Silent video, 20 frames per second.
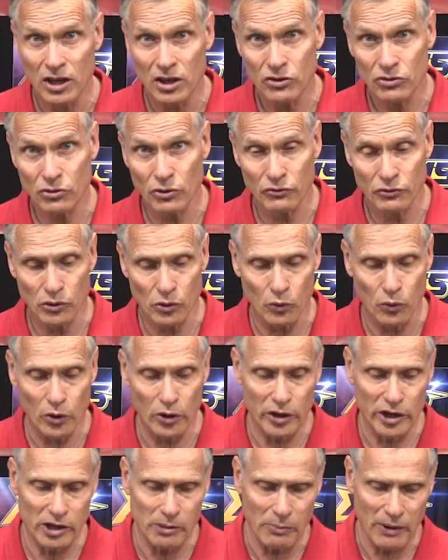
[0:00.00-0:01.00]
So if you're
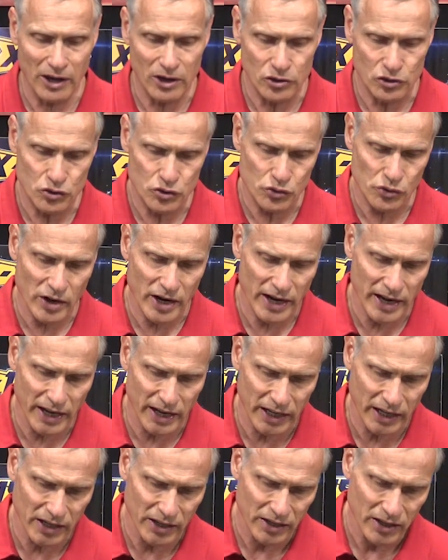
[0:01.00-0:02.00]
worried about
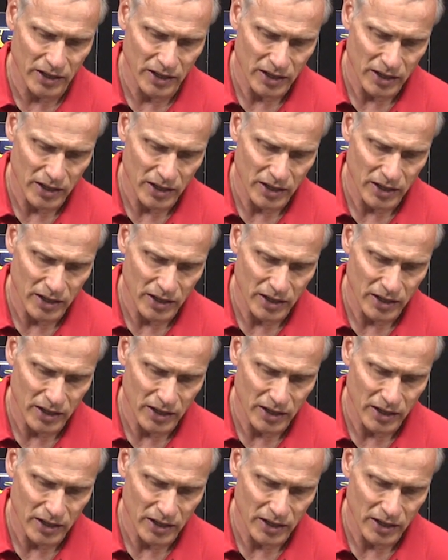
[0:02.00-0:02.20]
drag,